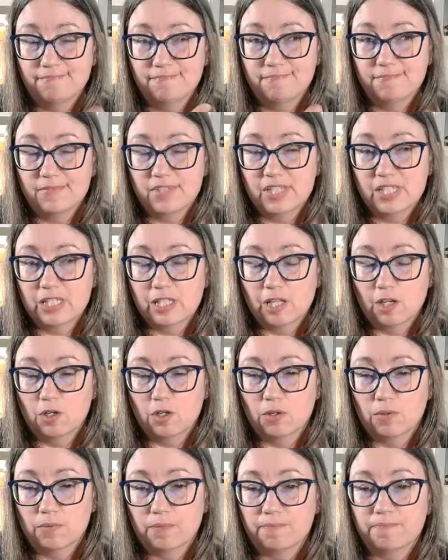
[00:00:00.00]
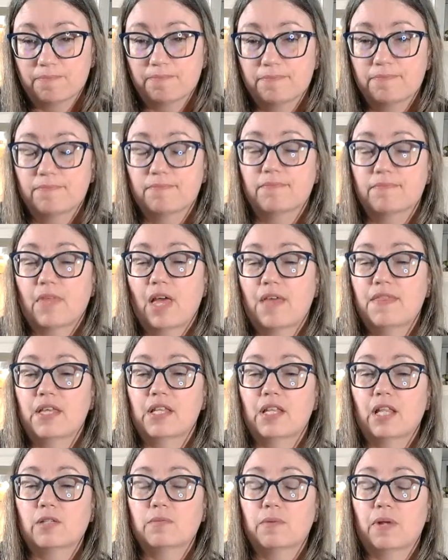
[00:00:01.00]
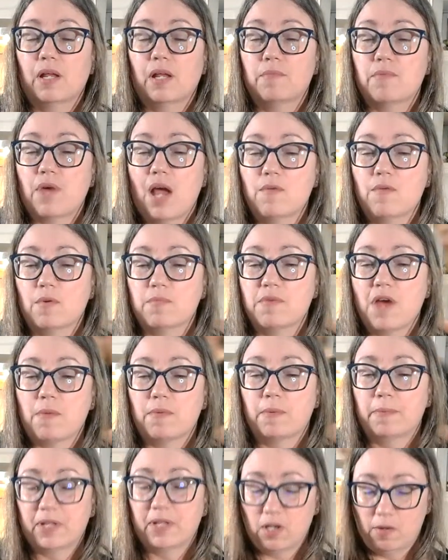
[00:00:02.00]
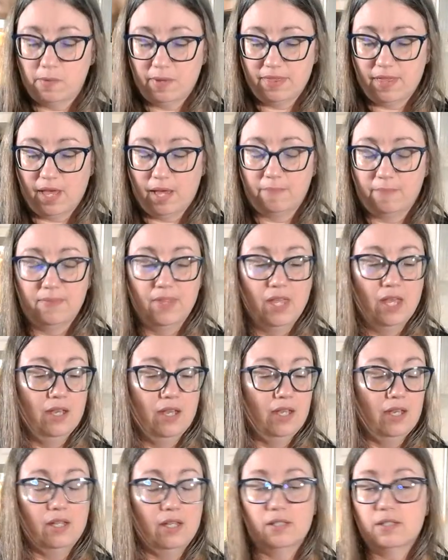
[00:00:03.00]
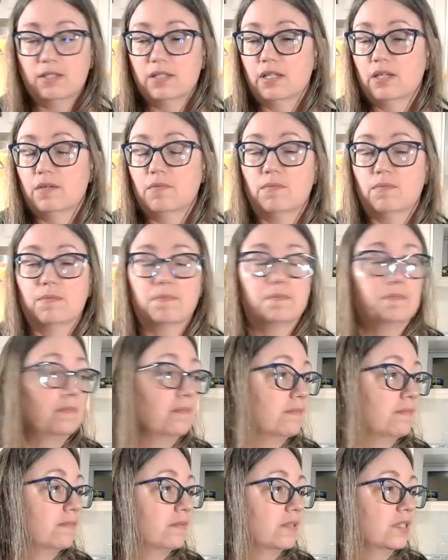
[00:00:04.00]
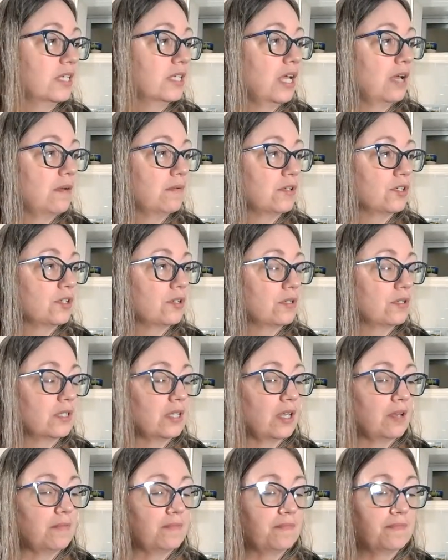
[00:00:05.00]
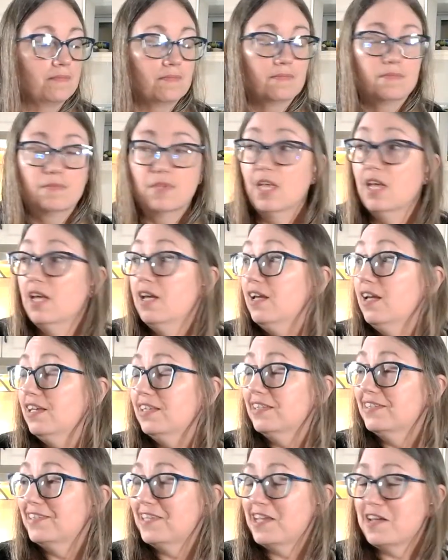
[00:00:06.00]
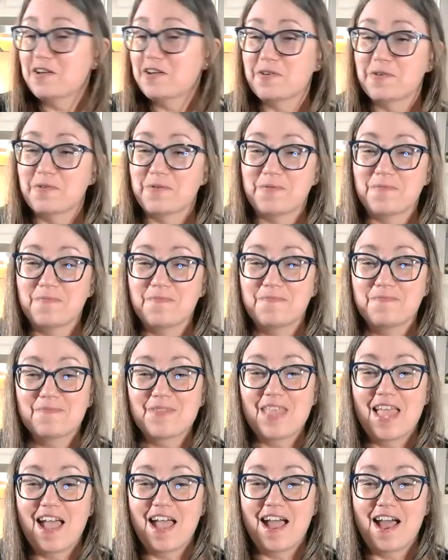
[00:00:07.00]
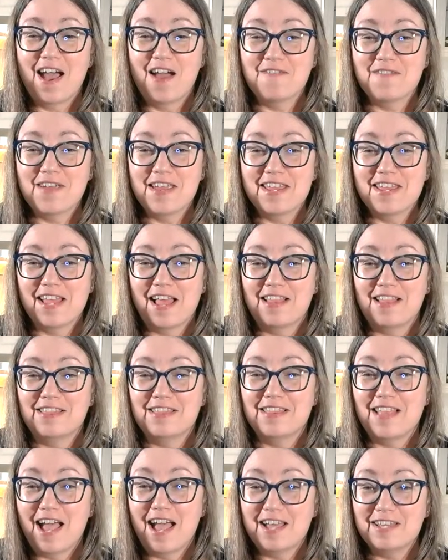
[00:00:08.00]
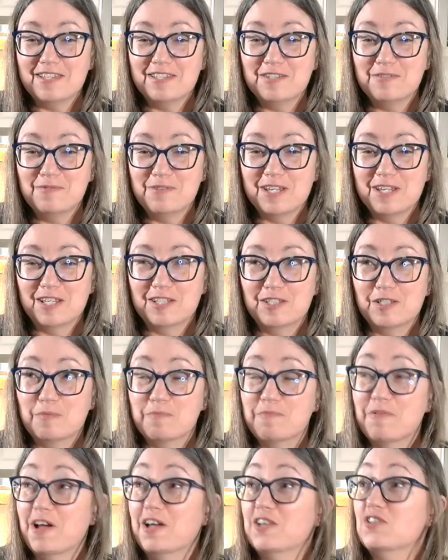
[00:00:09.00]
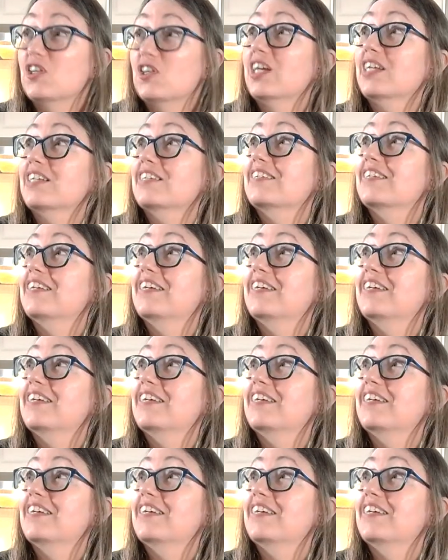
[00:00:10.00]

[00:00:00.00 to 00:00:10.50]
So I think that's why I will probably go with that and see how it turns out. So, all right, last week's project.